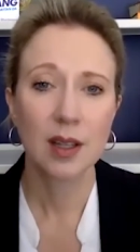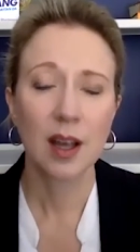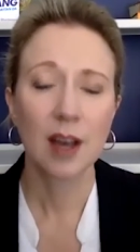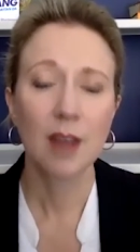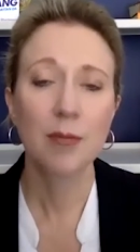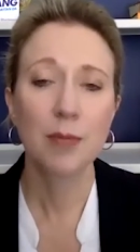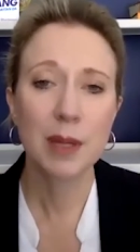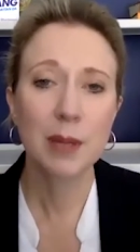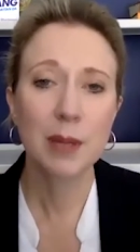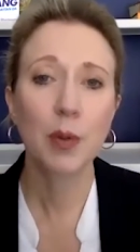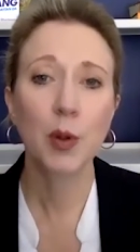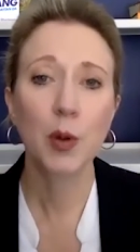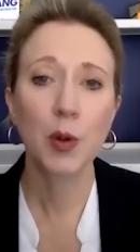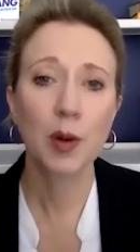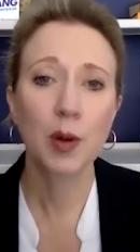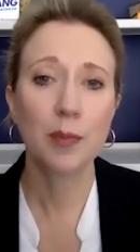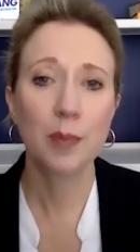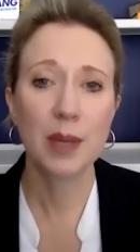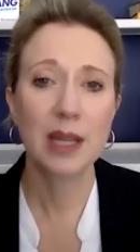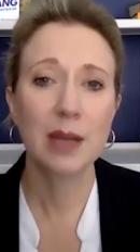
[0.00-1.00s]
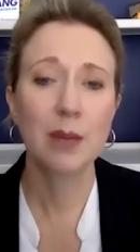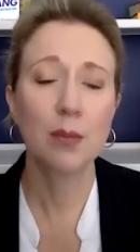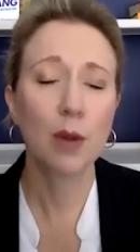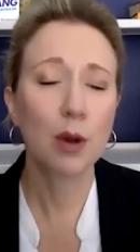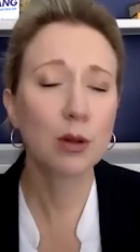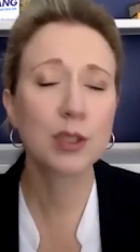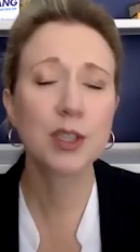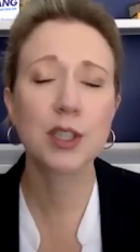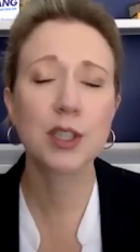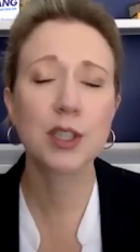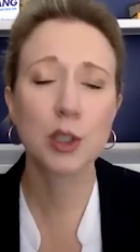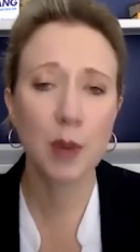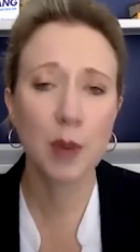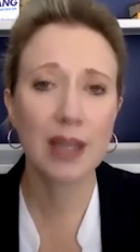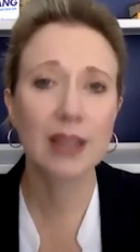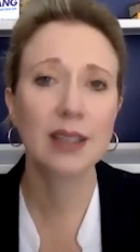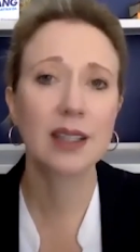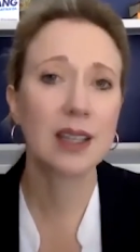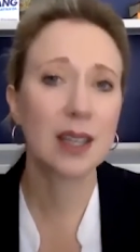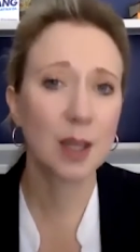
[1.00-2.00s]
of people who have been most
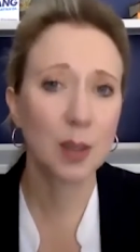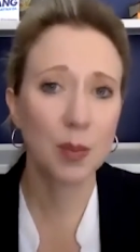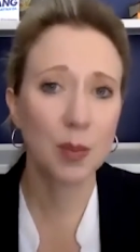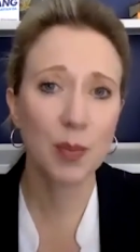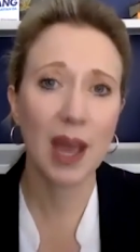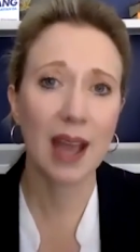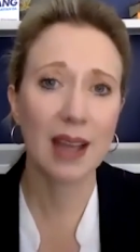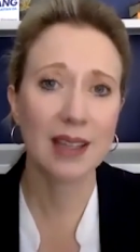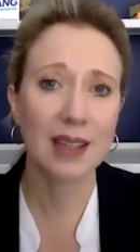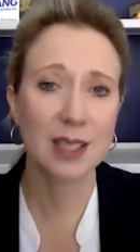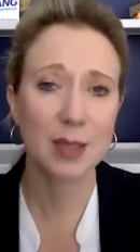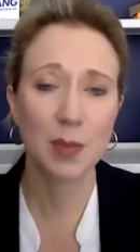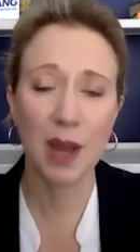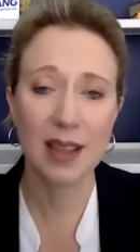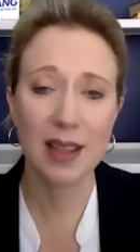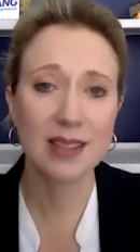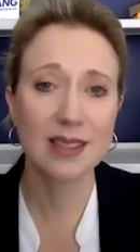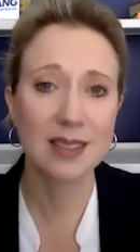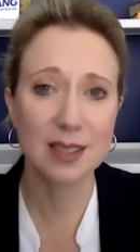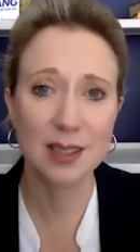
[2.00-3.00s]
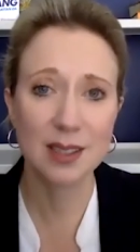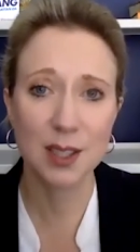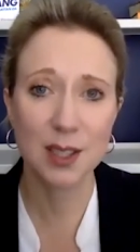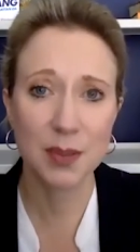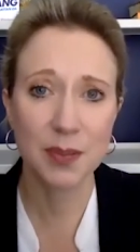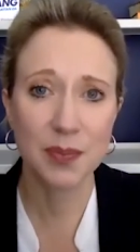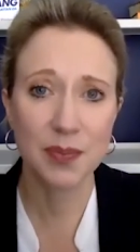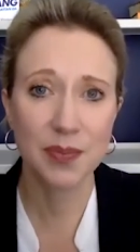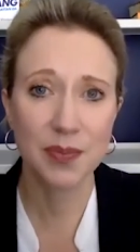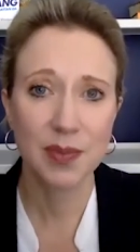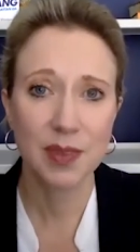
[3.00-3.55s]
directly impacted by the system,